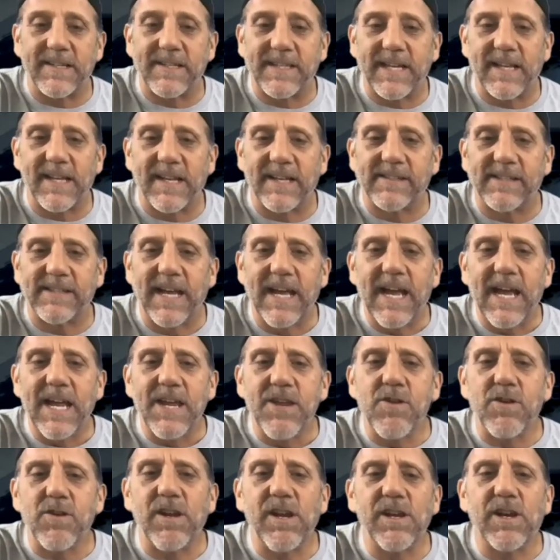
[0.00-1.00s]
us.
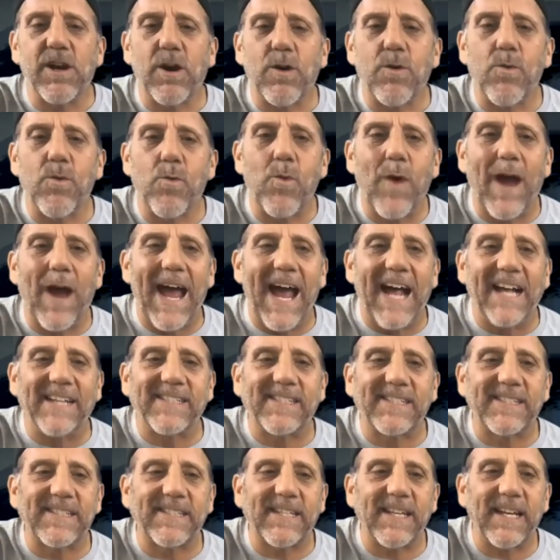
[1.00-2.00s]
You can go
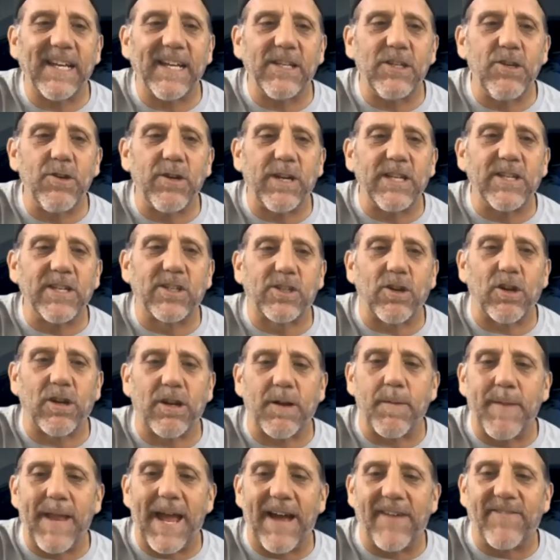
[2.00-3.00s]
west. You can
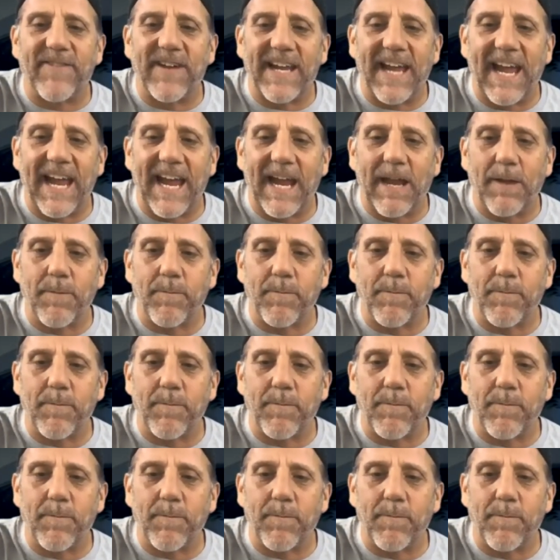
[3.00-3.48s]
circumnavigate,